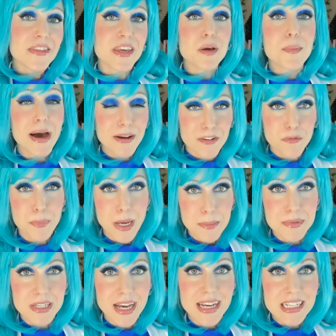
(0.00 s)
the amount of
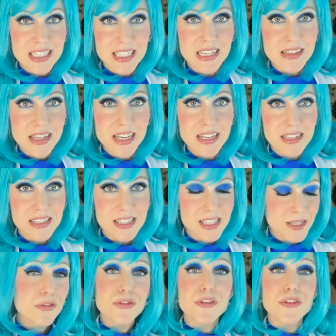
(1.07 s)
peptides in this?